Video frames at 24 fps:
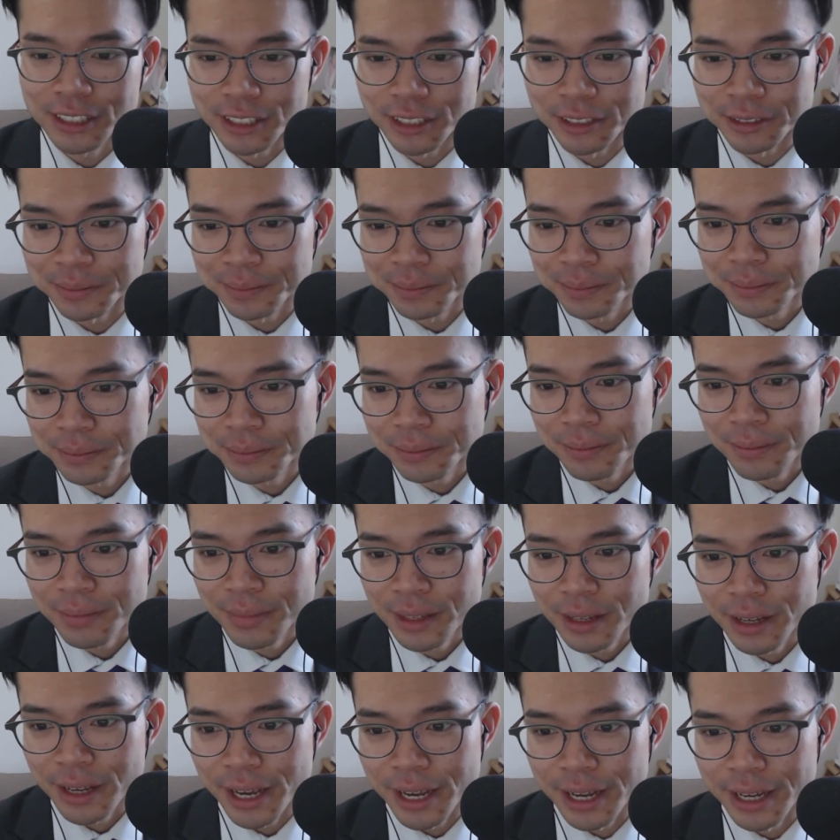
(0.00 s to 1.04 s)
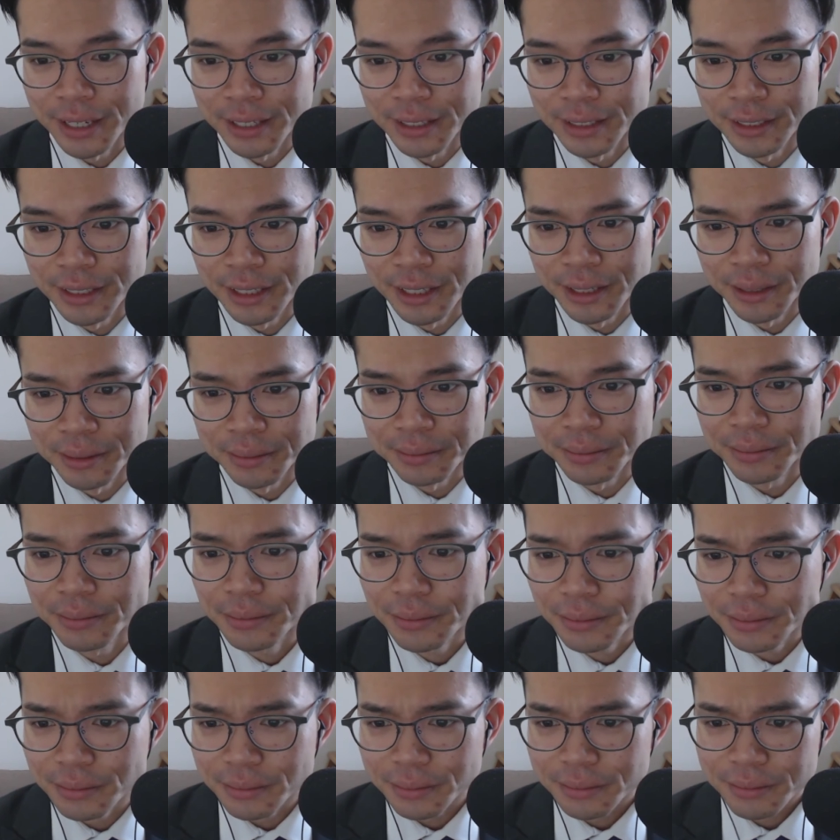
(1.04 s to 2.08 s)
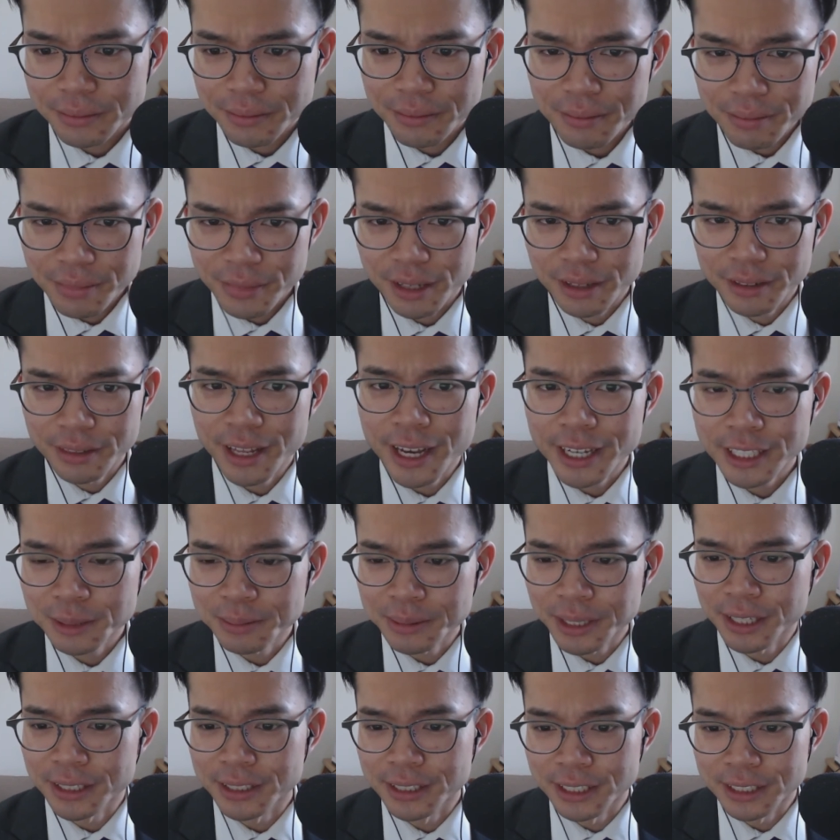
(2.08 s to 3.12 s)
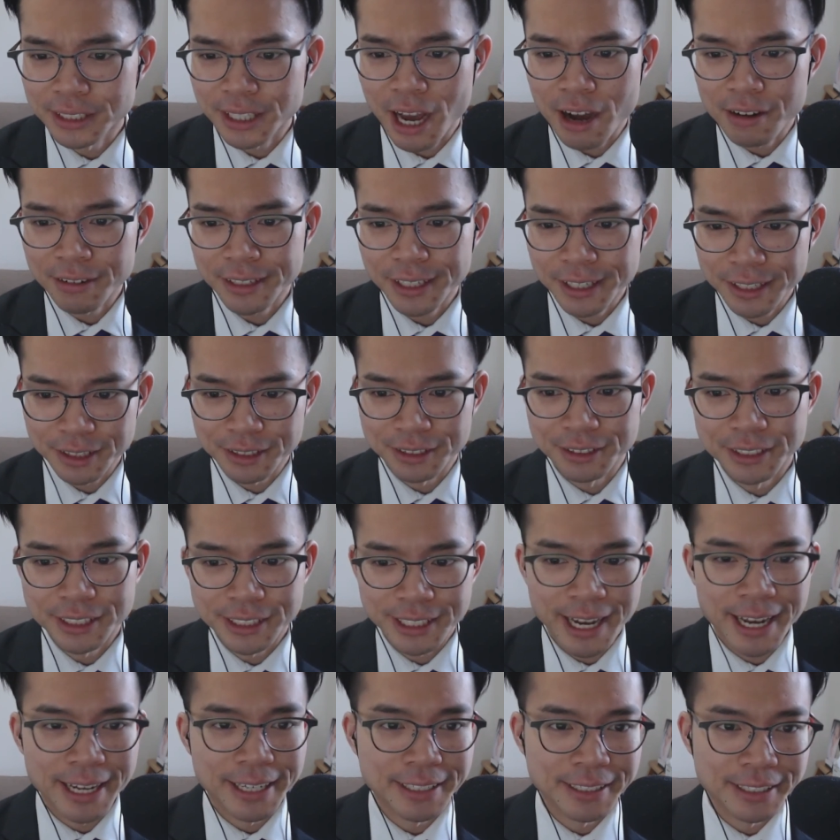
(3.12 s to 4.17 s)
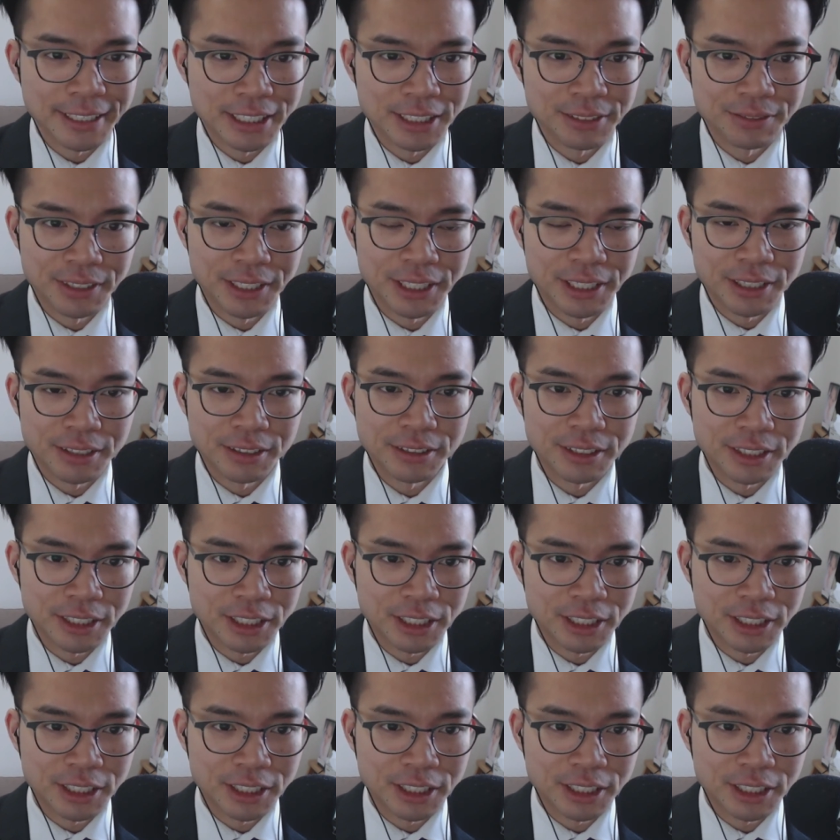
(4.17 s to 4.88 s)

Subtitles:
So, and last but not least, how do I learn to edit these videos?